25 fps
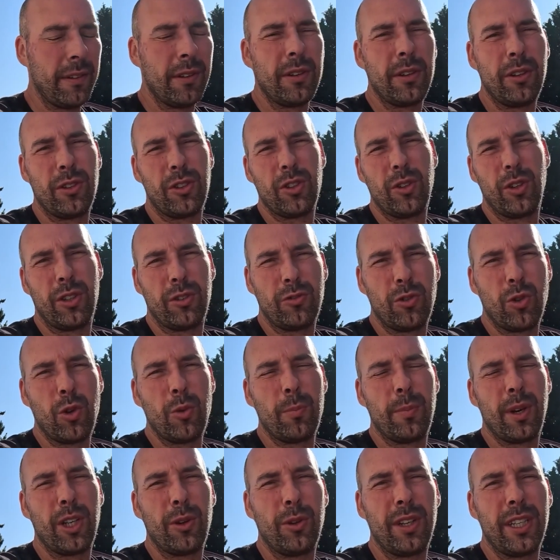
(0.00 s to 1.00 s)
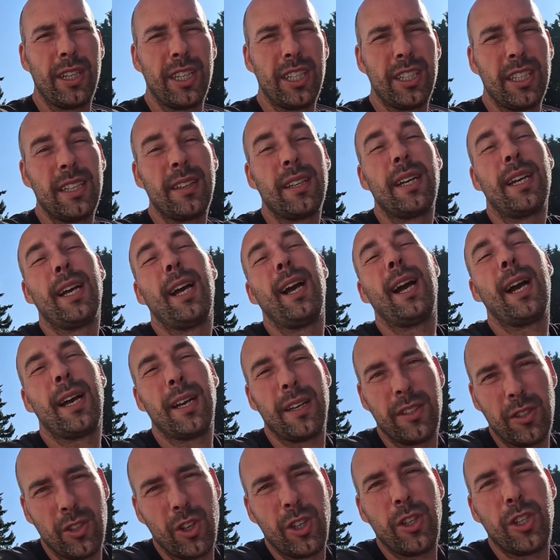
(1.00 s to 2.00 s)
So if you're burying it in the
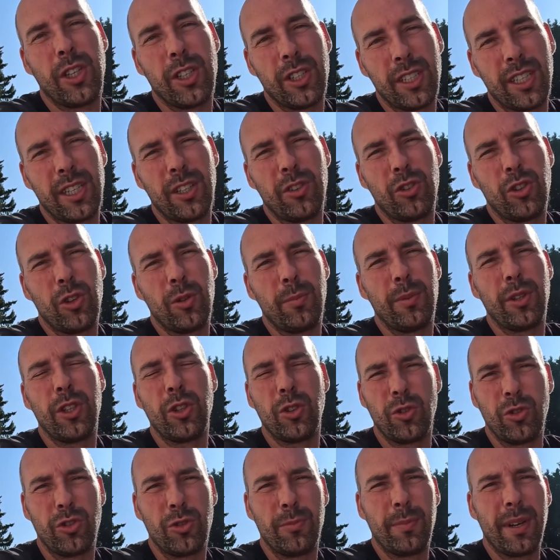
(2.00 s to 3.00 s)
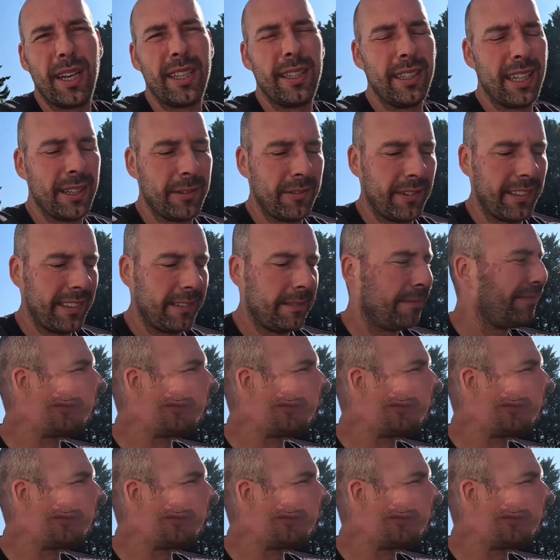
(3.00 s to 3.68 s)
garden, logically it should be 2 spade depths.